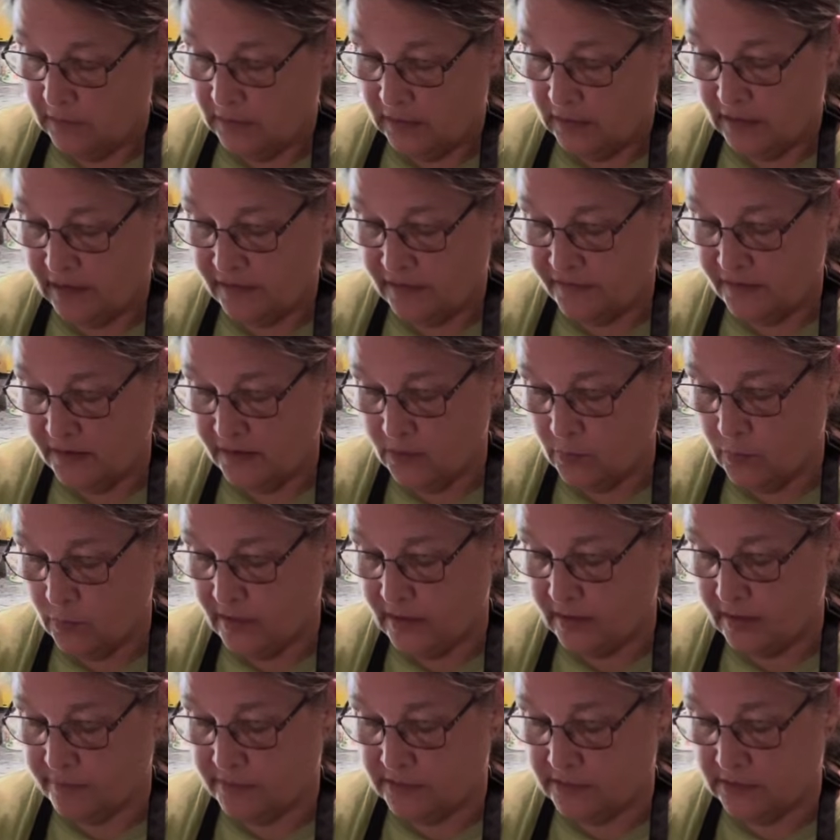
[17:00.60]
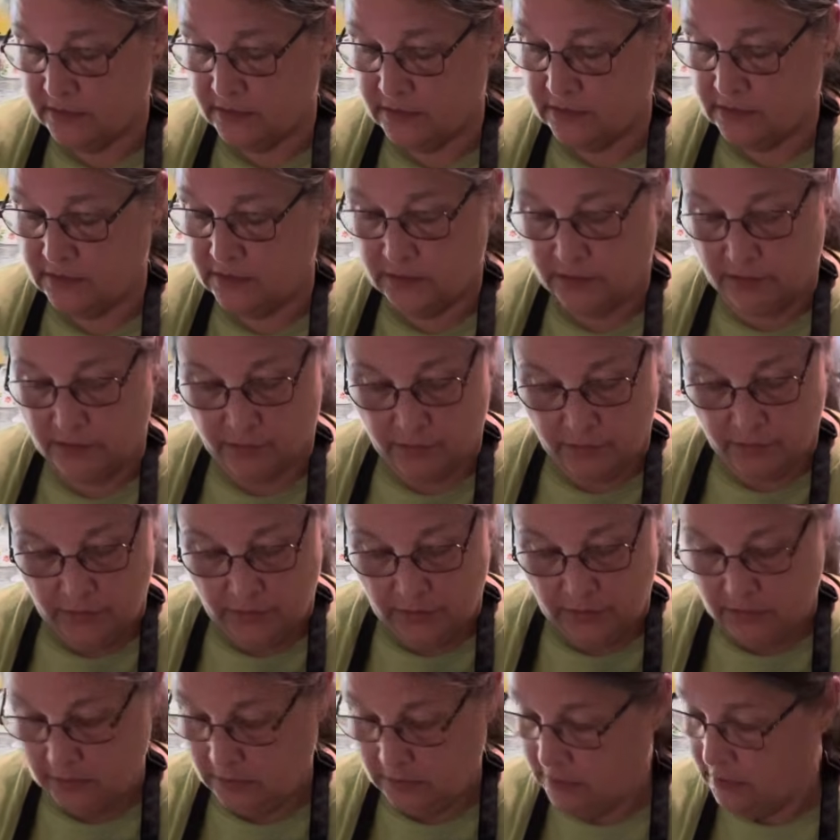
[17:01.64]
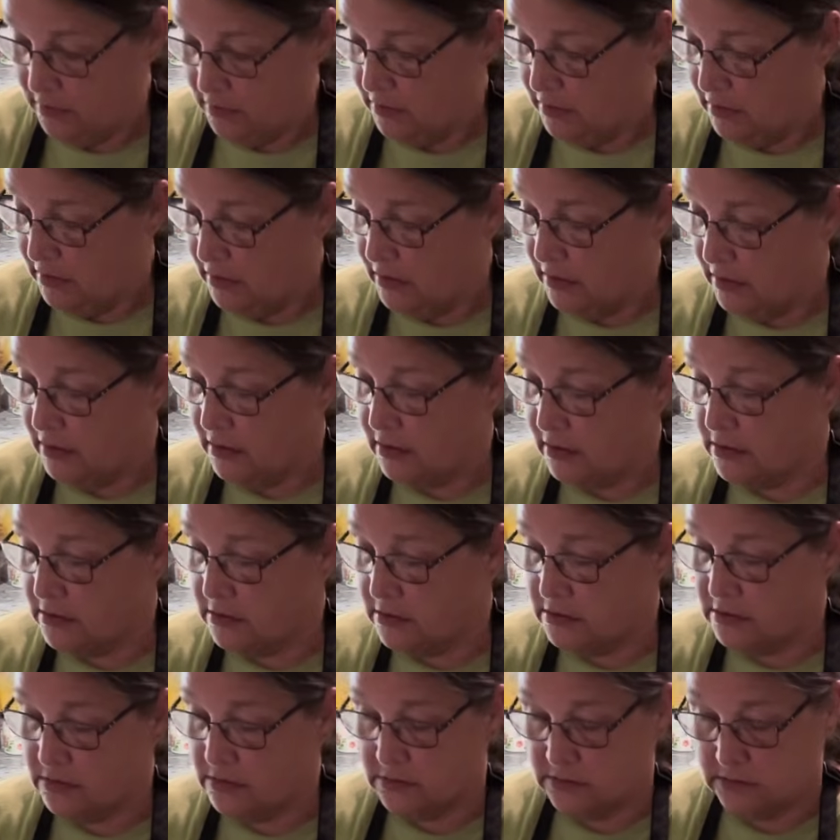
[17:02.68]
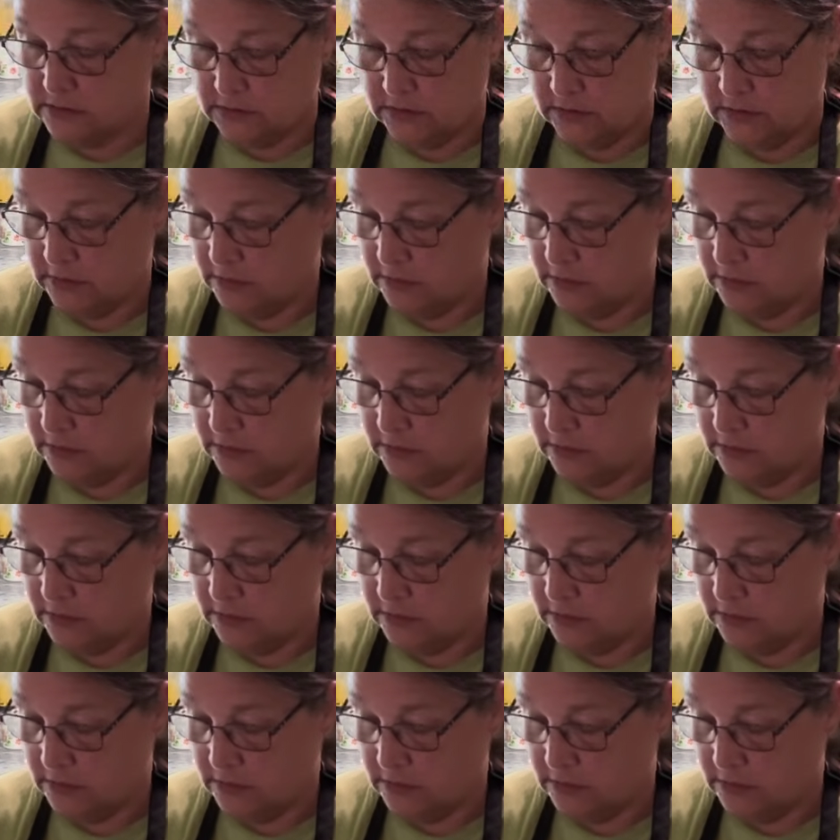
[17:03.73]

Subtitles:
And I think what I'm going to do is